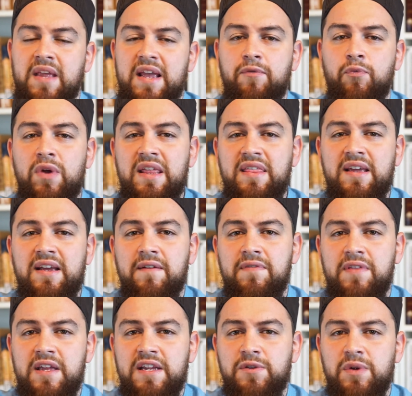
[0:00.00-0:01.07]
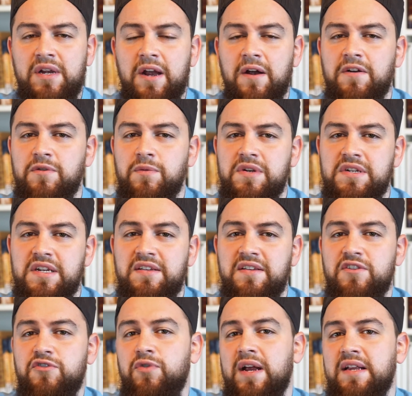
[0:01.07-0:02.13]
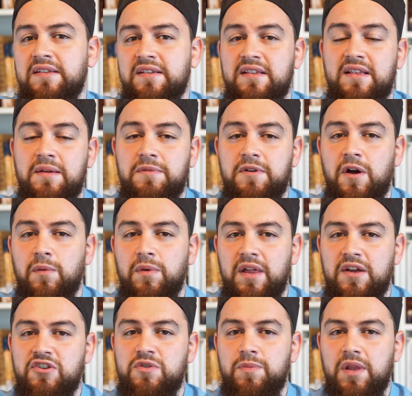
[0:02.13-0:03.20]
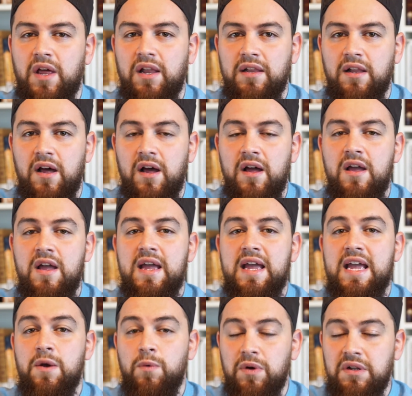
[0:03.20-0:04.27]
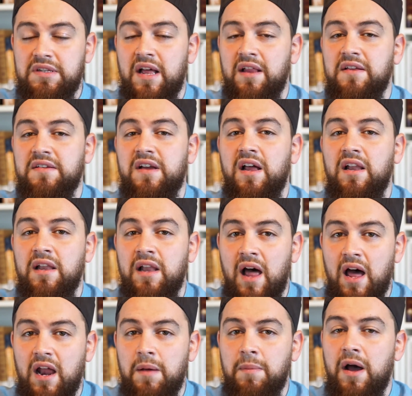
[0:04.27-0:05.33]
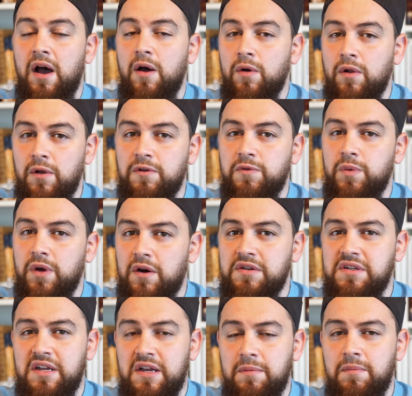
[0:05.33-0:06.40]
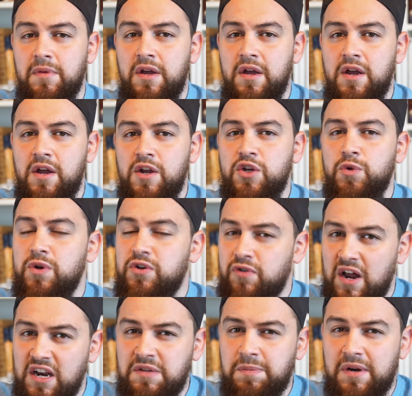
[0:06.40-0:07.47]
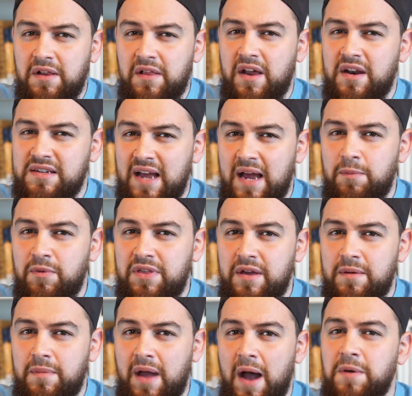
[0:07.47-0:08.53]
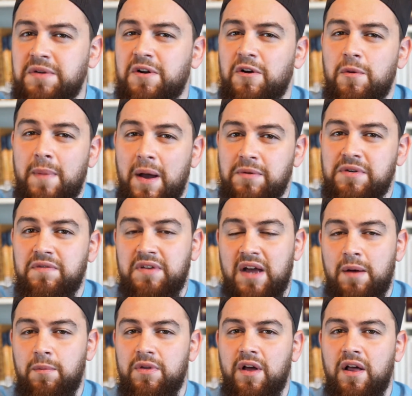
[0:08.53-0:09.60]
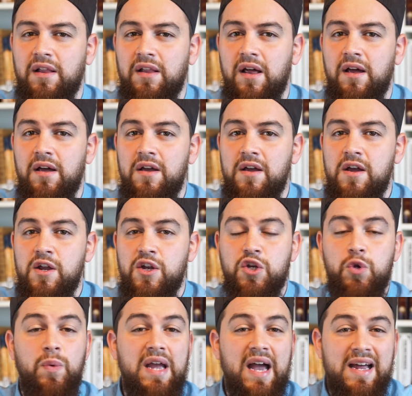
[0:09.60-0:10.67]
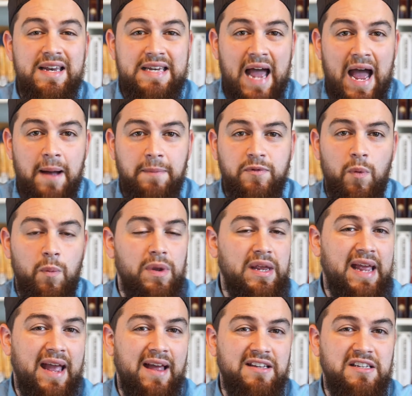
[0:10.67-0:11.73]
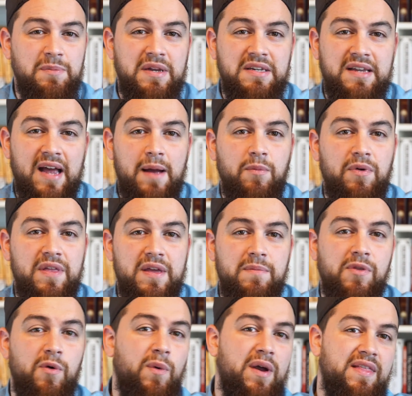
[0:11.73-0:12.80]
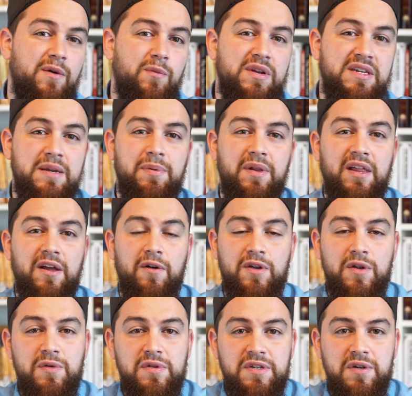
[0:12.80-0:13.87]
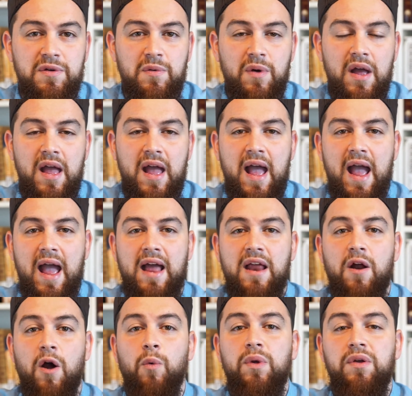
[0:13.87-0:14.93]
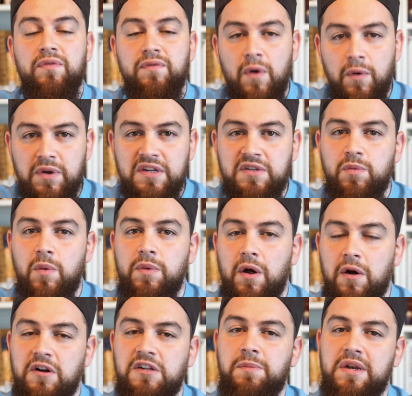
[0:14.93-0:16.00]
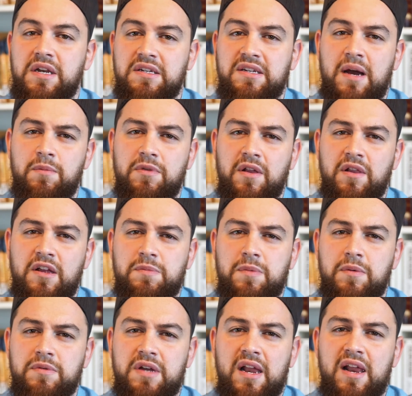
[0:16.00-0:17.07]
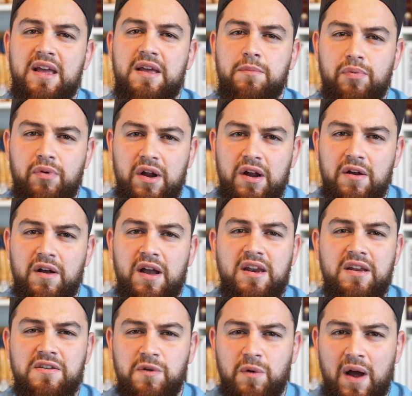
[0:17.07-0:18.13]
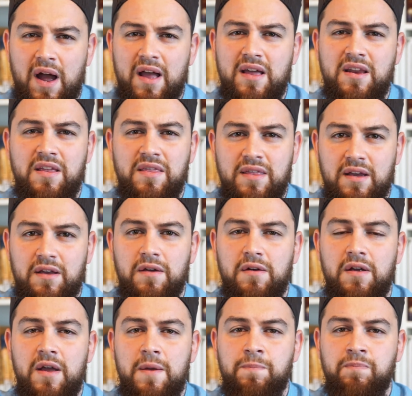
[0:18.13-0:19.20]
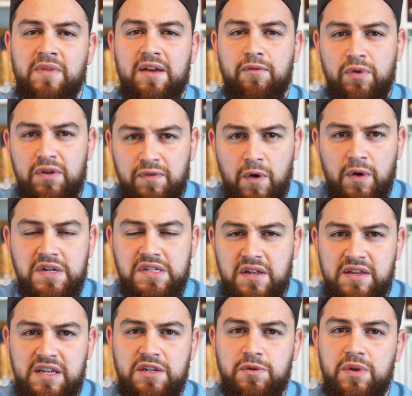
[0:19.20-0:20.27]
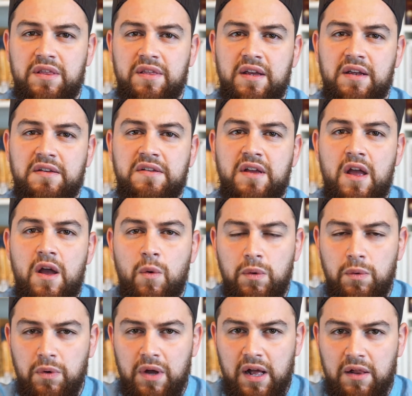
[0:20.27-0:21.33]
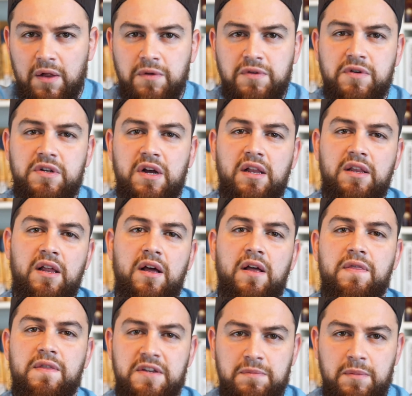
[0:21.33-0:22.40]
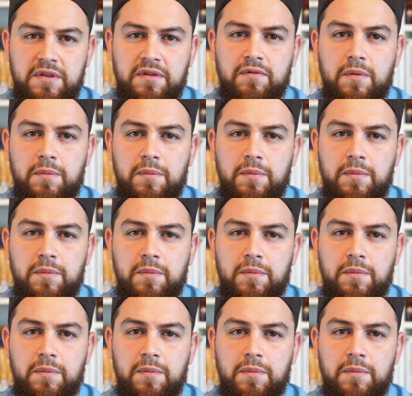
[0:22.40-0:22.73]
If we think of these three characteristics and translate them to our relationship with Allah, it will tell us a lot about how close we are to Him. Do we try to spend a lot of time with Him? How is our amount of time with Allah? Do we adapt when we can't spend time with Him the way that we typically are used to? And are we focused when we are spending time with Allah subhanahu wa ta'ala in prayer and in dua and in dhikr? If we focus on these three things, we will get closer to Allah this month of